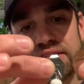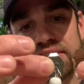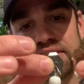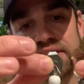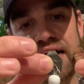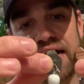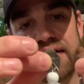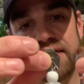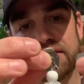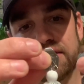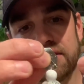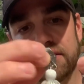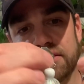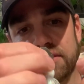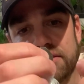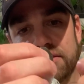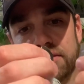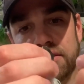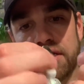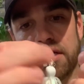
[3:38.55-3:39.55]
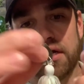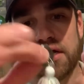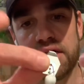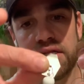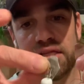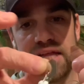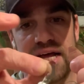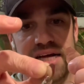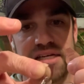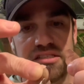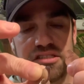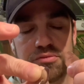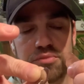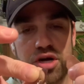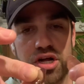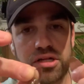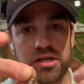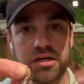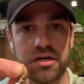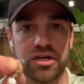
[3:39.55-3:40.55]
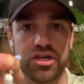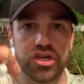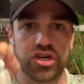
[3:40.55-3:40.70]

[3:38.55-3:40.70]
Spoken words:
size is a lot smaller.